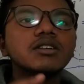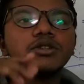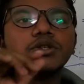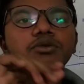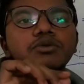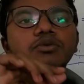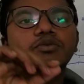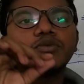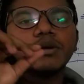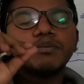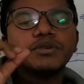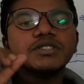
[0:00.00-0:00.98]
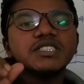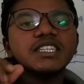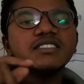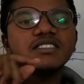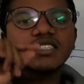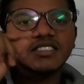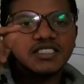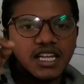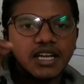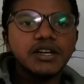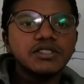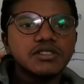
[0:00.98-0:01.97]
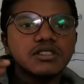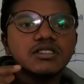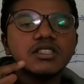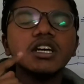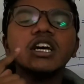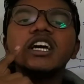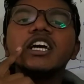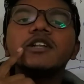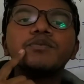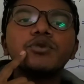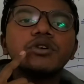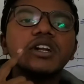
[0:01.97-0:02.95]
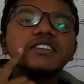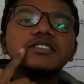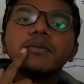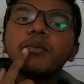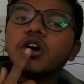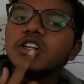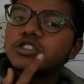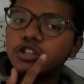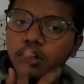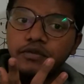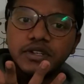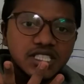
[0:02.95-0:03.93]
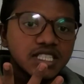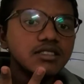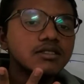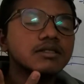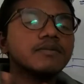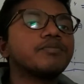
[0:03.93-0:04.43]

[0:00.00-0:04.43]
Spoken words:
Due to the presence in the secretions, it protects the body surfaces.